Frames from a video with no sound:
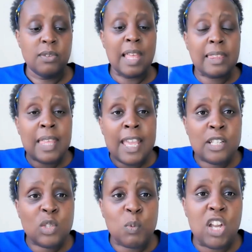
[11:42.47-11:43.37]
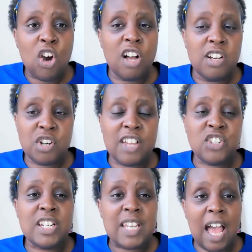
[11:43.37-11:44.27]
The things we call
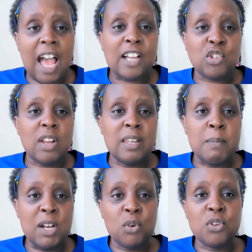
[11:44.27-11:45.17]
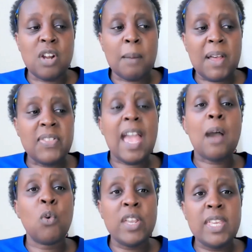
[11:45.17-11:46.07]
tragedy are actually melodrama. They
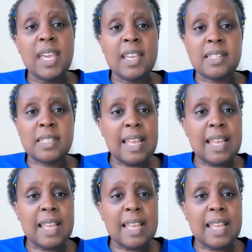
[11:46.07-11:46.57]
are woyes.